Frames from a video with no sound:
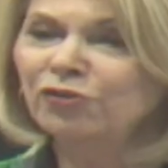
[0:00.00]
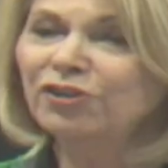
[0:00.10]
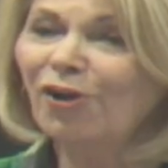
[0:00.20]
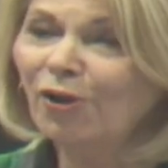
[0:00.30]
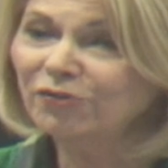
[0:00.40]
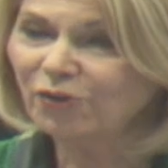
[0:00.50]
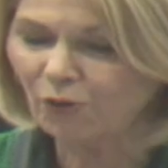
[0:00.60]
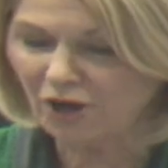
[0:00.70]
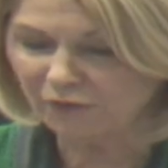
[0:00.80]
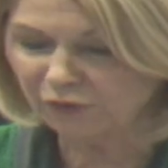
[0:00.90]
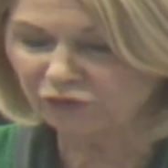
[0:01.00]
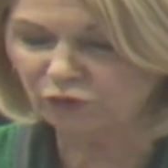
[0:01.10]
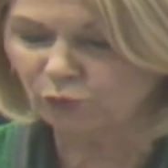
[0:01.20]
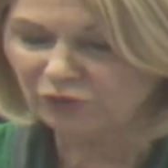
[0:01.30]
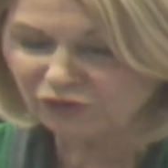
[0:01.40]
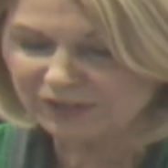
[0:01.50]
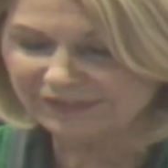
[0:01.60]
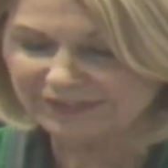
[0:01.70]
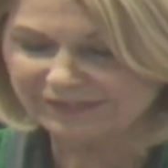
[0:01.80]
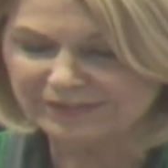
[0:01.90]
She also offers tuition
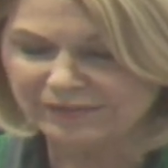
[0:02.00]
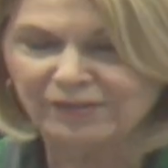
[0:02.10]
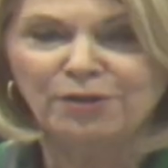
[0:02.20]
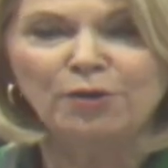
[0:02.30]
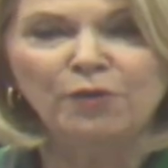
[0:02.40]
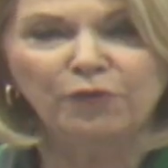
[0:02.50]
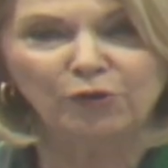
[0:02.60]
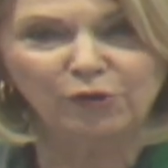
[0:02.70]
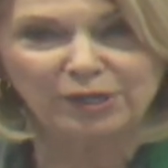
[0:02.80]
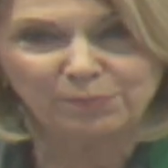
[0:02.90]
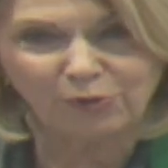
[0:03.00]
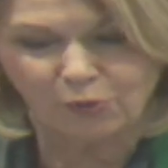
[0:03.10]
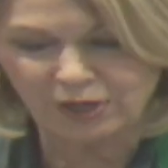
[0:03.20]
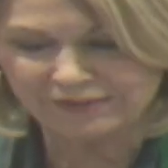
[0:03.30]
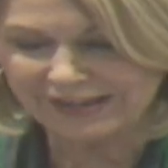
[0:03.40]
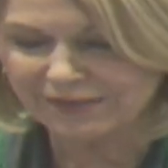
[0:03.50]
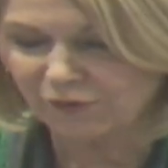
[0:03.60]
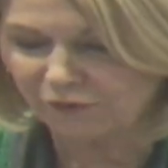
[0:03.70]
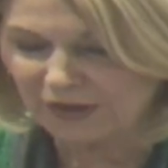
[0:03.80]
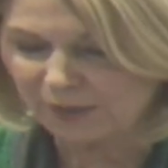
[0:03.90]
assistance for her employees and
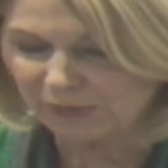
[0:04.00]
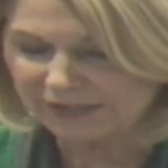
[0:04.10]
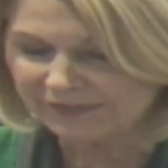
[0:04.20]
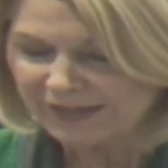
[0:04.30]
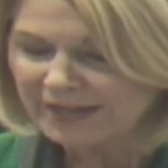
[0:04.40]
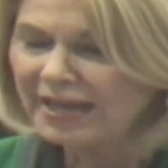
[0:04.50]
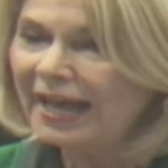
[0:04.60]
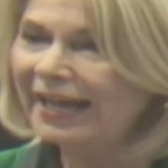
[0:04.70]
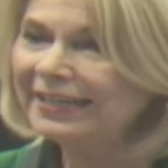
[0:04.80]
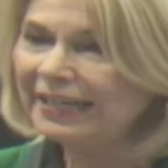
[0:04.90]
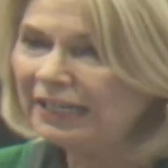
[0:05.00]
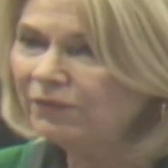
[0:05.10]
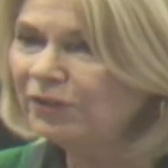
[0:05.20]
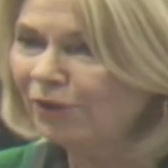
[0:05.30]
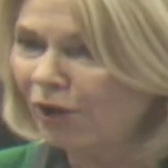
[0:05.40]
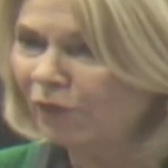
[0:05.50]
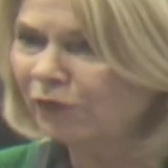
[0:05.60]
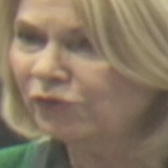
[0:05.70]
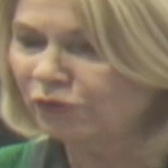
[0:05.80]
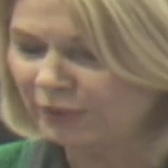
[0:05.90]
their families, and even
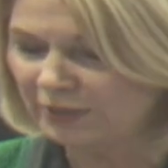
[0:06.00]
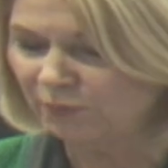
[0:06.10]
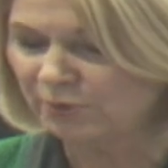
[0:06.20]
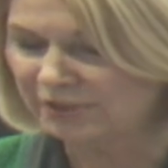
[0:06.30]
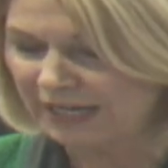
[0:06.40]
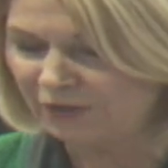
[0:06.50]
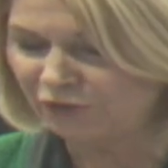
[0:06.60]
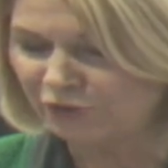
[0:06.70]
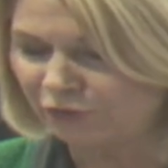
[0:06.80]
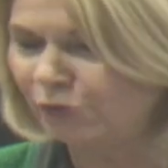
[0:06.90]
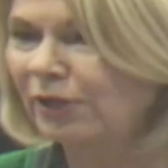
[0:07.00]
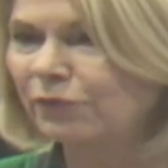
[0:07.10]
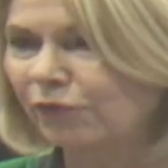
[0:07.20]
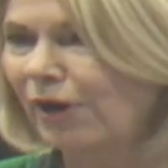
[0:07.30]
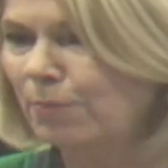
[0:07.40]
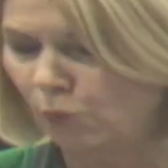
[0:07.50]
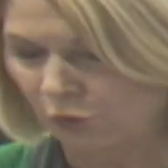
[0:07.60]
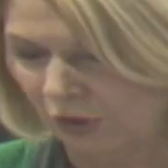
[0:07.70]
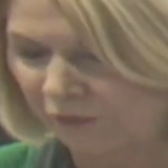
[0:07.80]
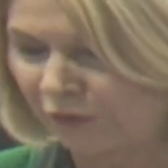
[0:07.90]
offers transportation to and from
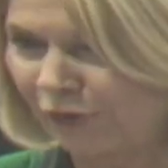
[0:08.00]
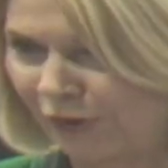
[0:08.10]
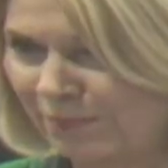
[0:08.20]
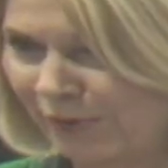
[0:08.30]
work for her